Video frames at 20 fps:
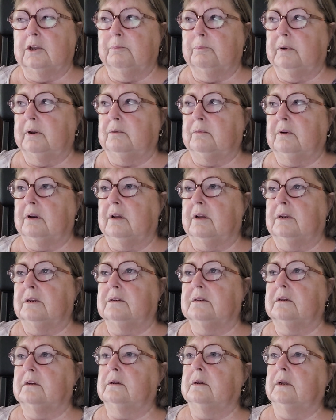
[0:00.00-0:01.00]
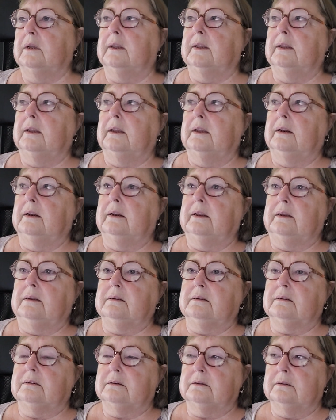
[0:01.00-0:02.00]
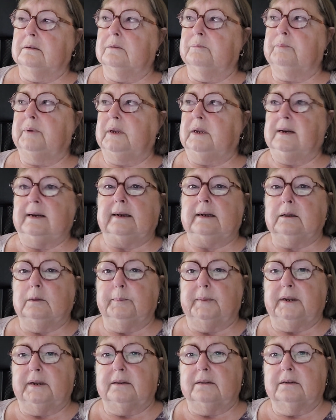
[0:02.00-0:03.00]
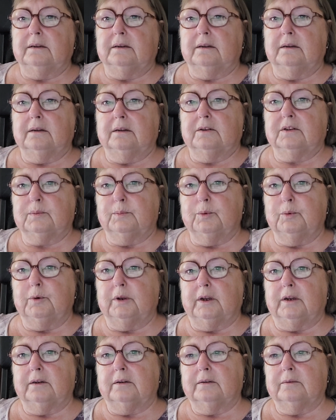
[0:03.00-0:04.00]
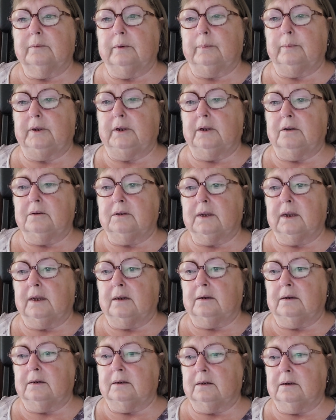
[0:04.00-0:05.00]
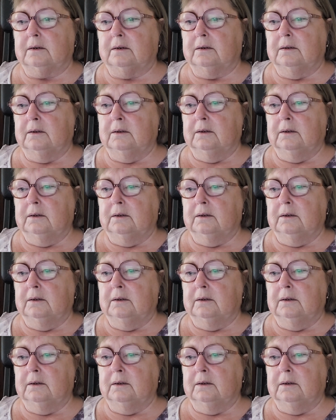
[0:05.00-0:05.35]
But I would like to at least be a little bit smaller when we go to Canada.